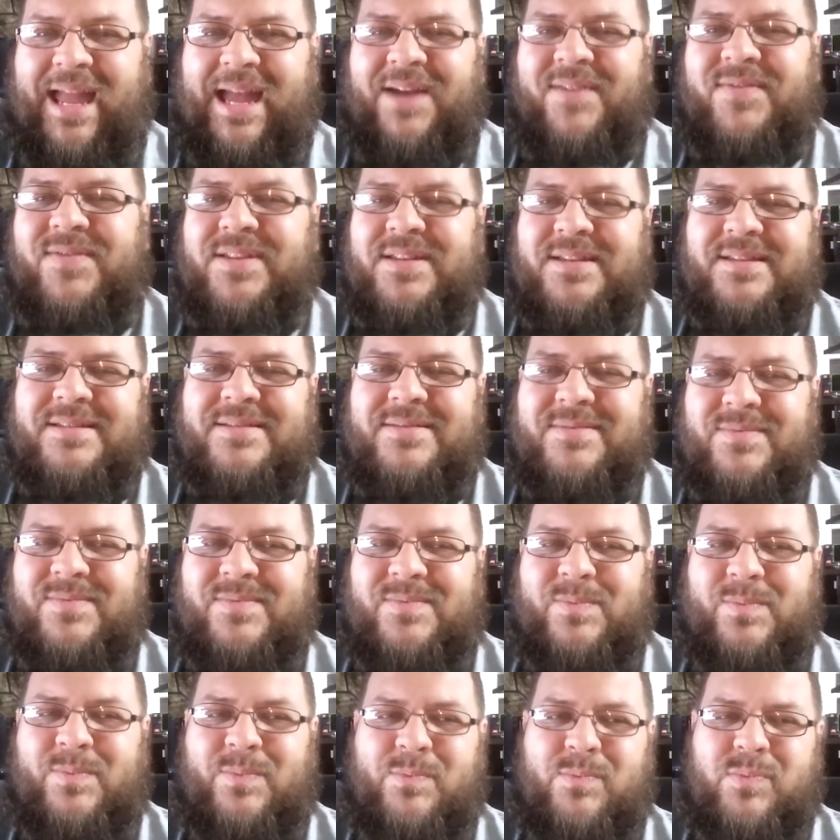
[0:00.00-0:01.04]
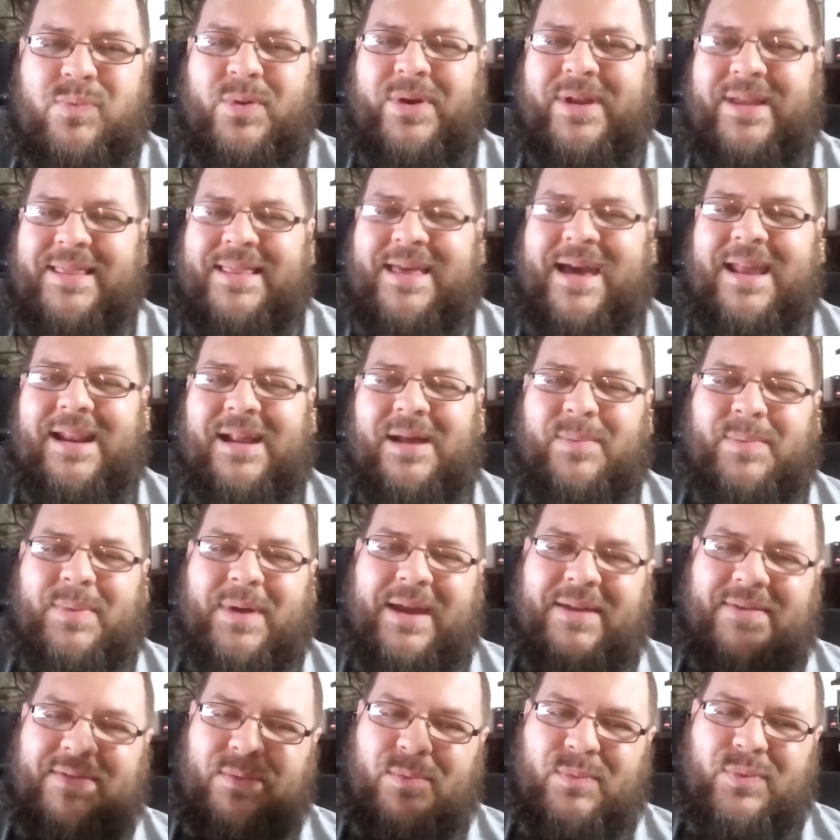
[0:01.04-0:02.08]
I have to bring that
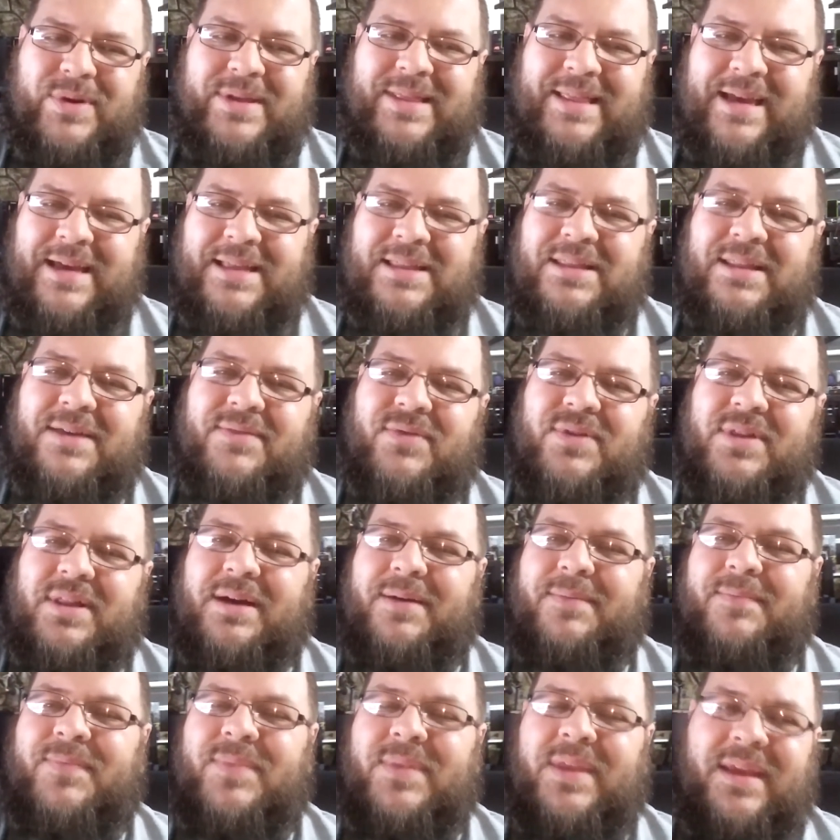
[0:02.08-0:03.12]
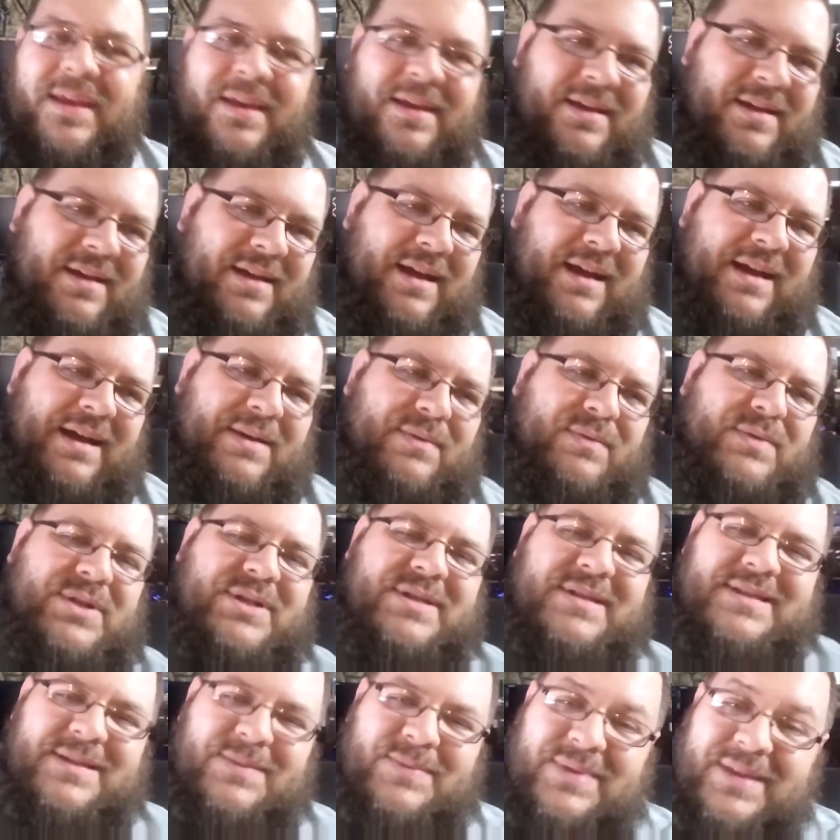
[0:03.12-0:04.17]
up. I have to bring that level up, uh,
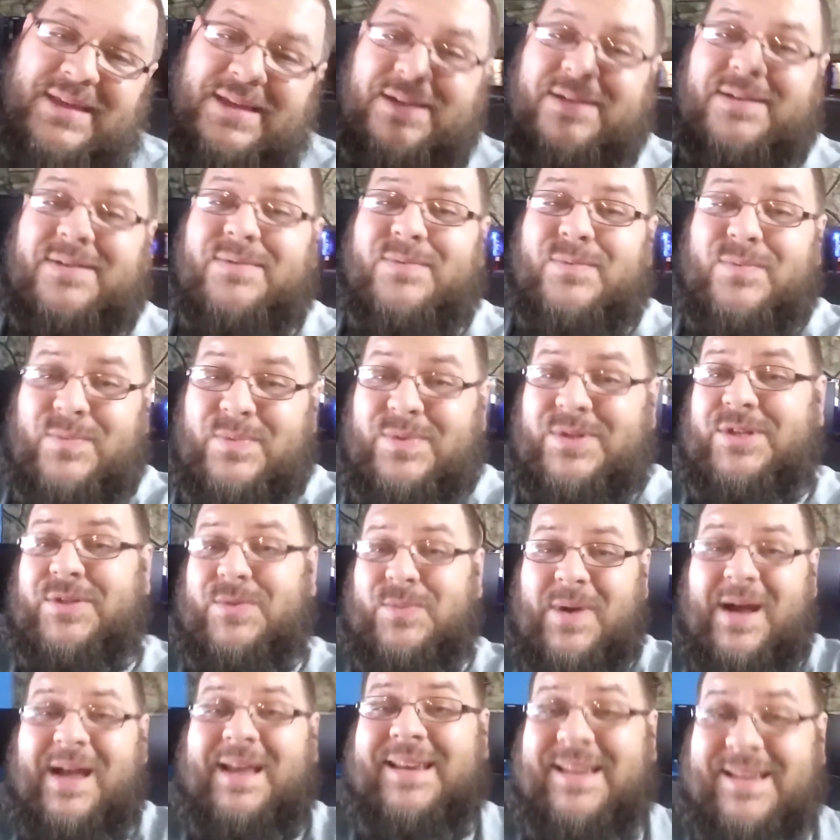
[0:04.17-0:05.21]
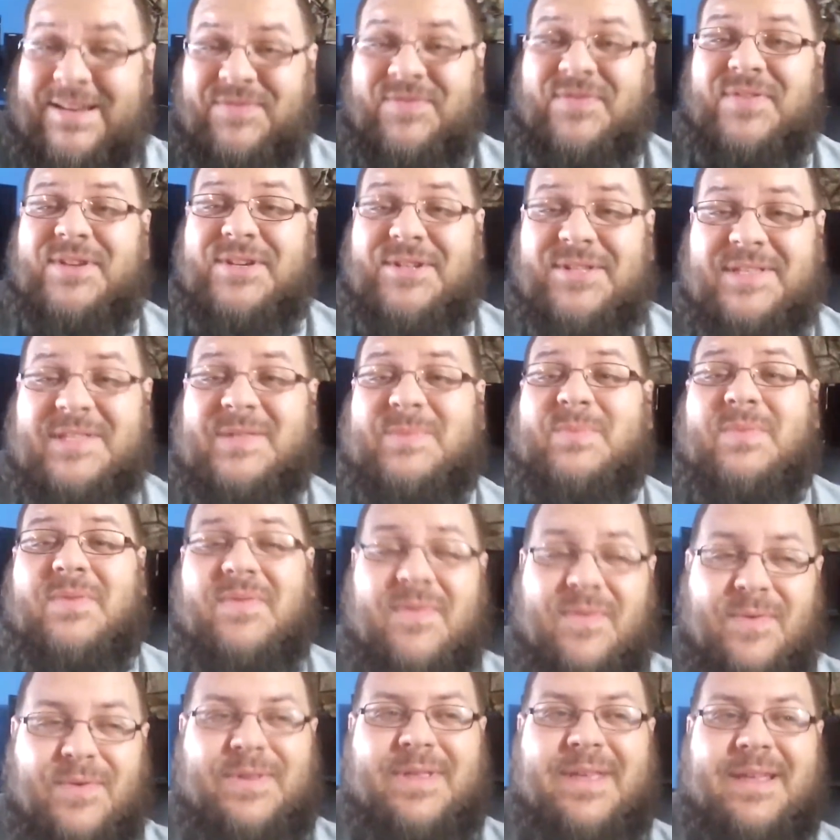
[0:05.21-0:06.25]
which is something, which is why I need to finish this
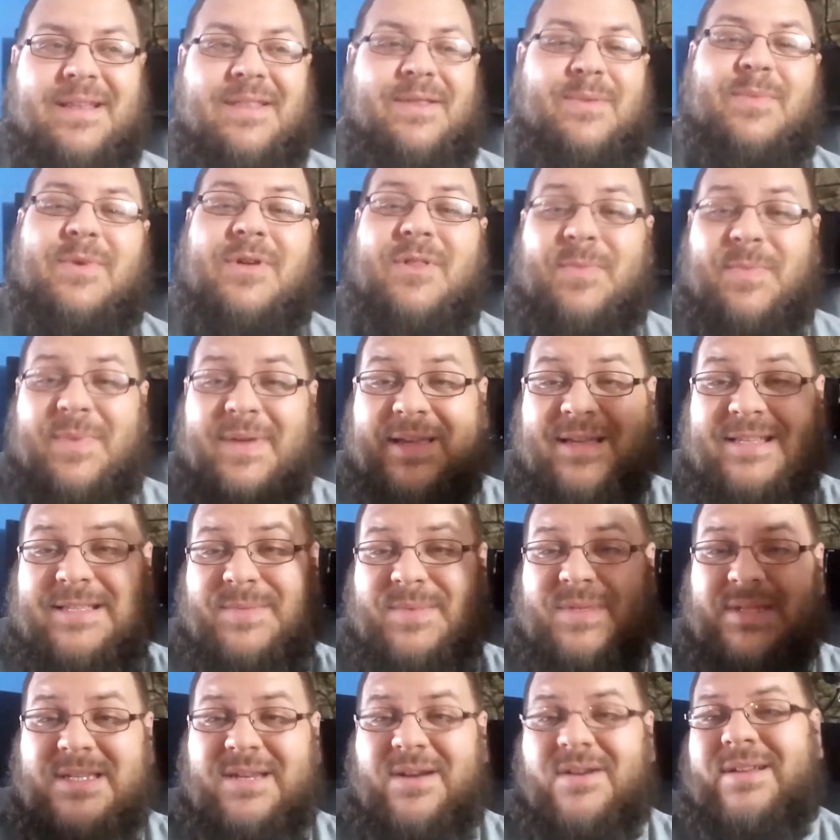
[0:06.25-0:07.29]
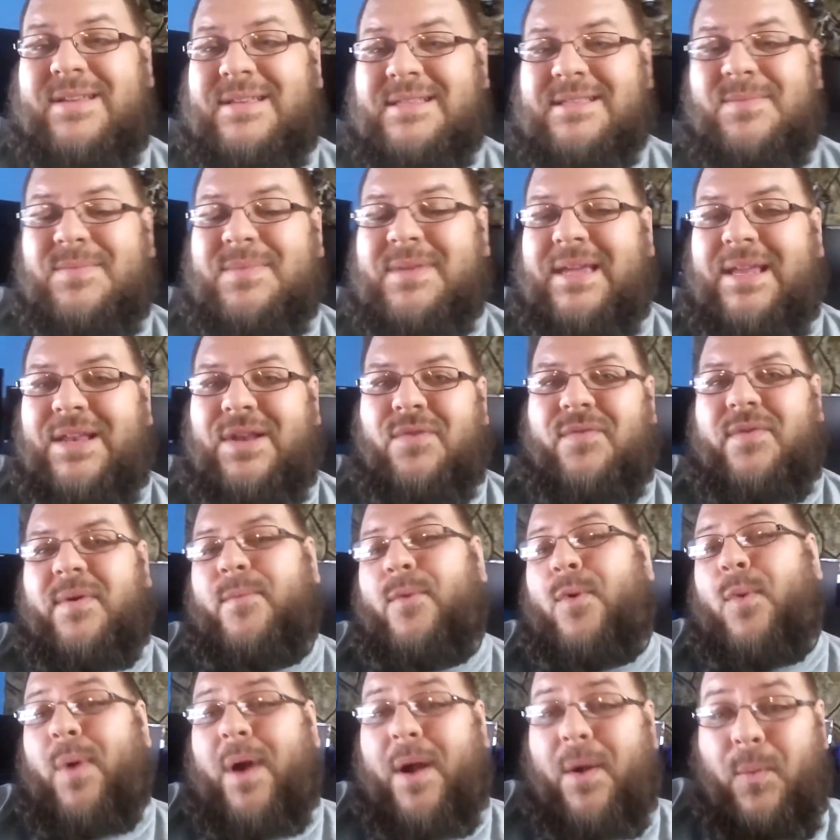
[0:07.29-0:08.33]
before the end of the month because I'm starting something in
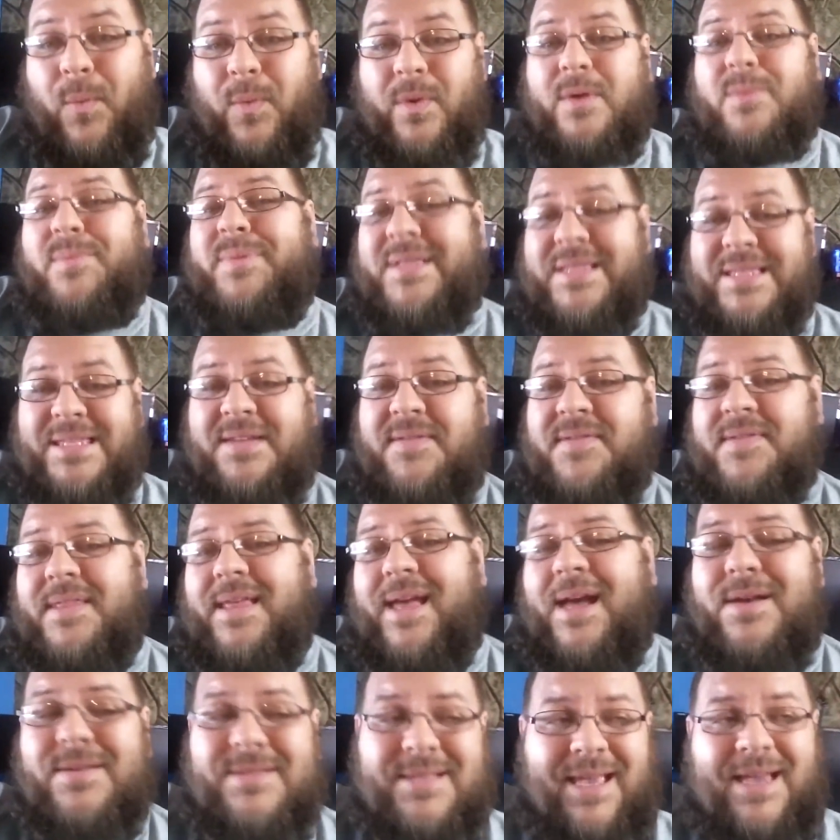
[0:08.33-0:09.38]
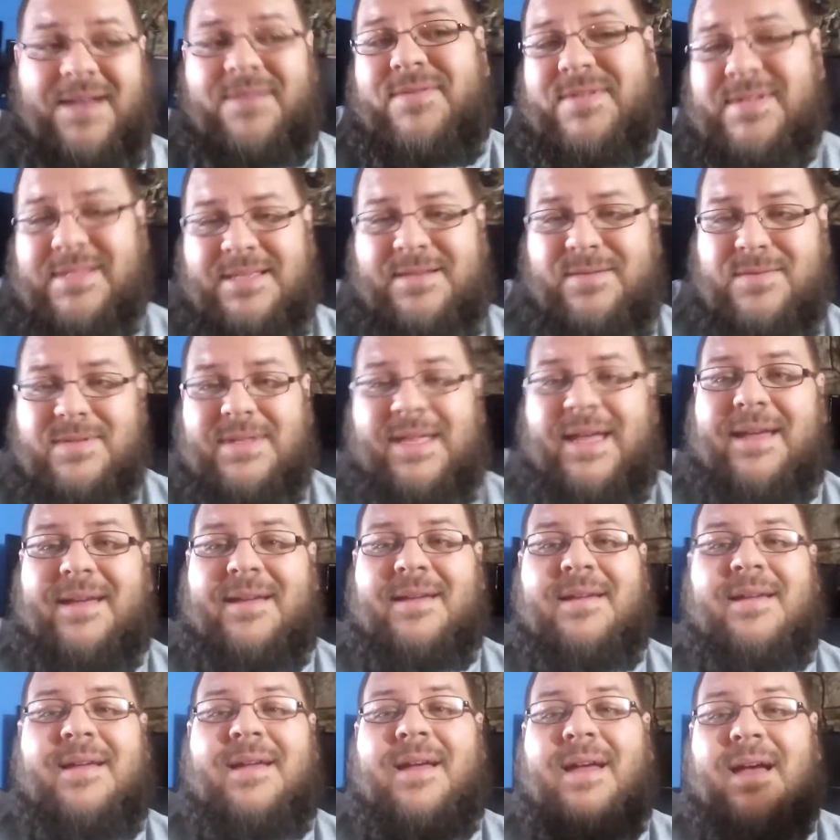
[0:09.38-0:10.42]
November where I will be leaving the house every single
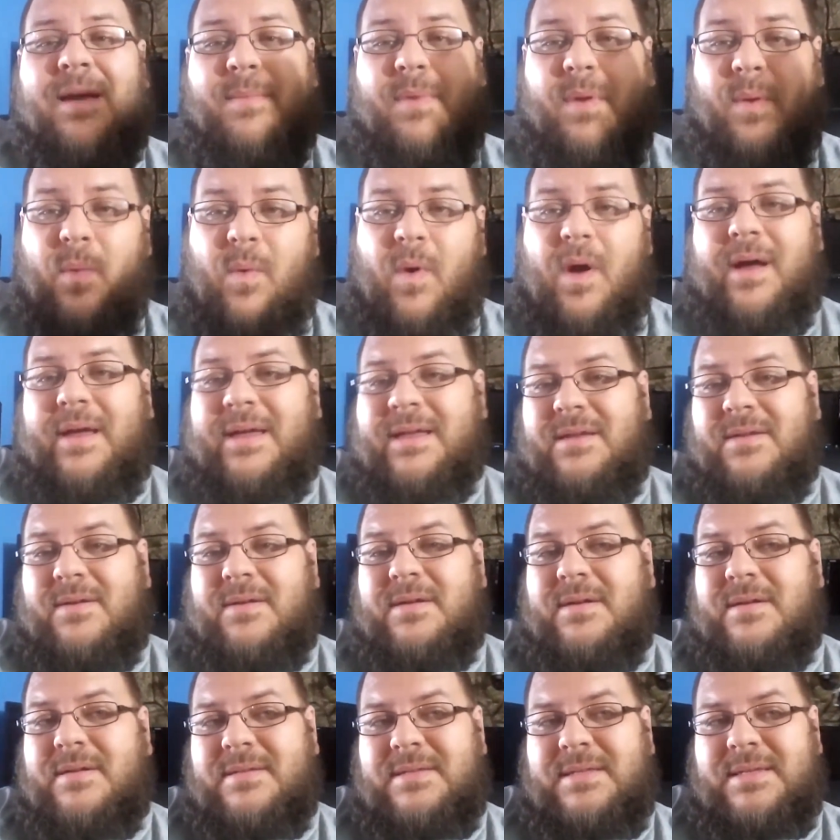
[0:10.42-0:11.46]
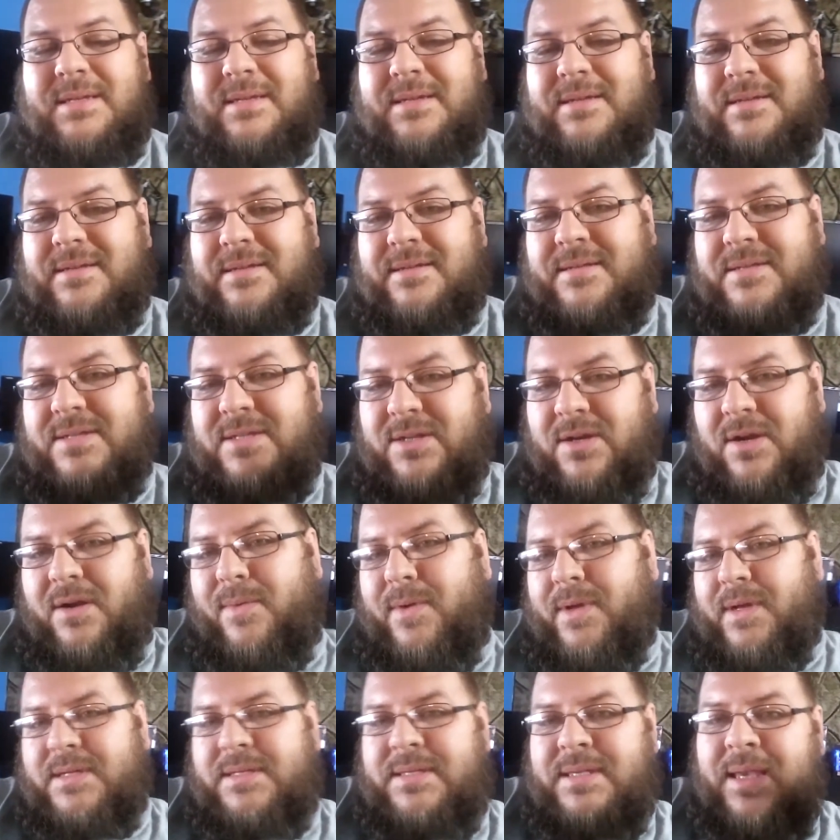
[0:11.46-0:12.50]
day. I'll be walking to, to
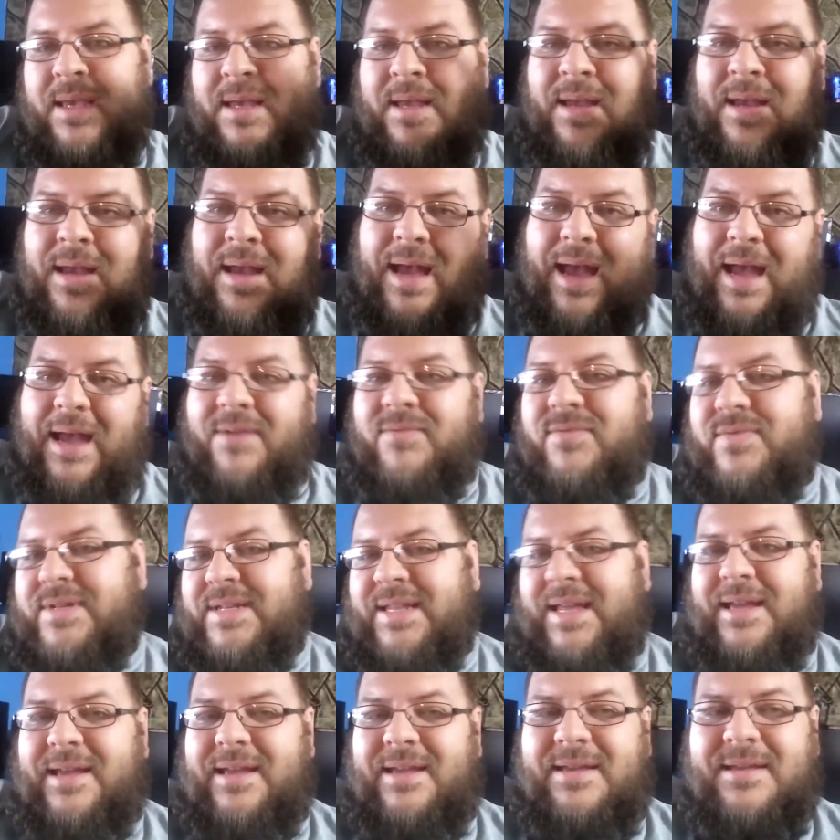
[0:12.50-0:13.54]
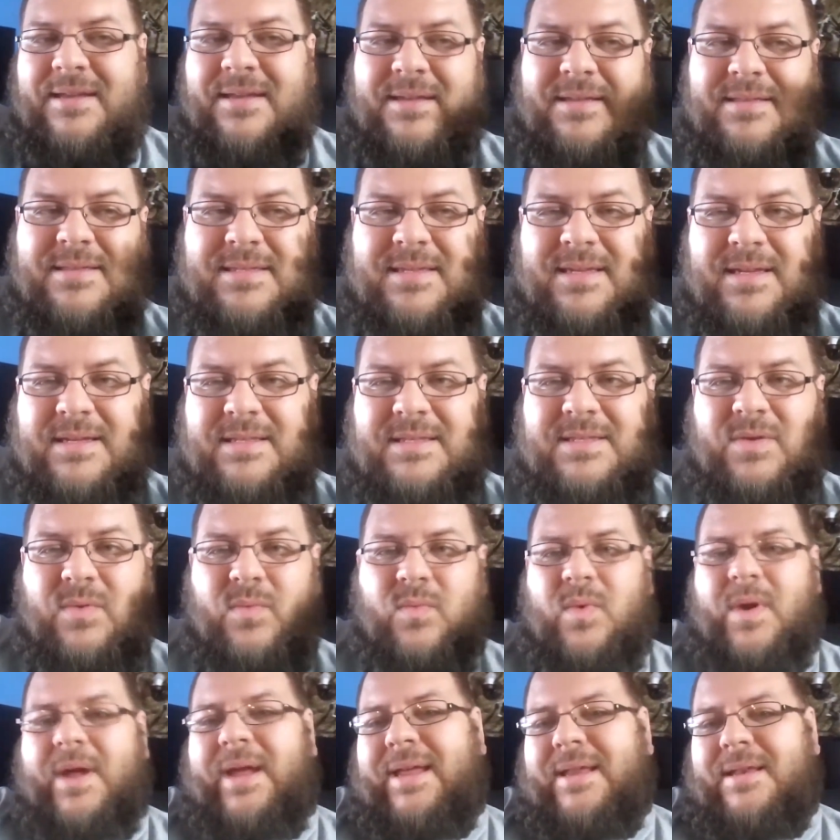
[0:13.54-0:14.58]
Starbucks every day to,
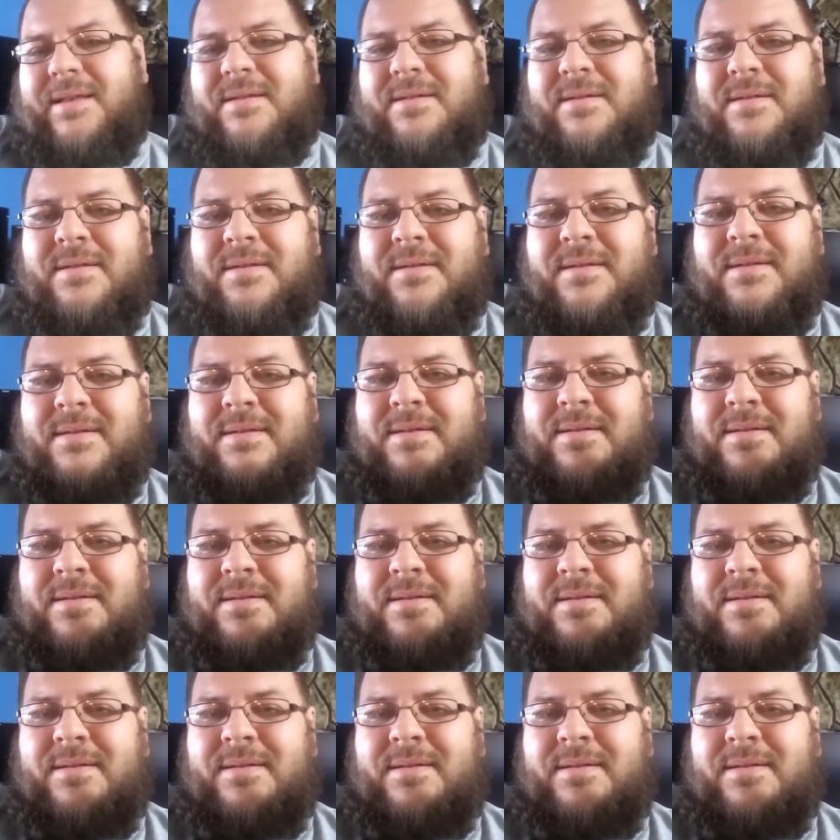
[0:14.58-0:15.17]
to write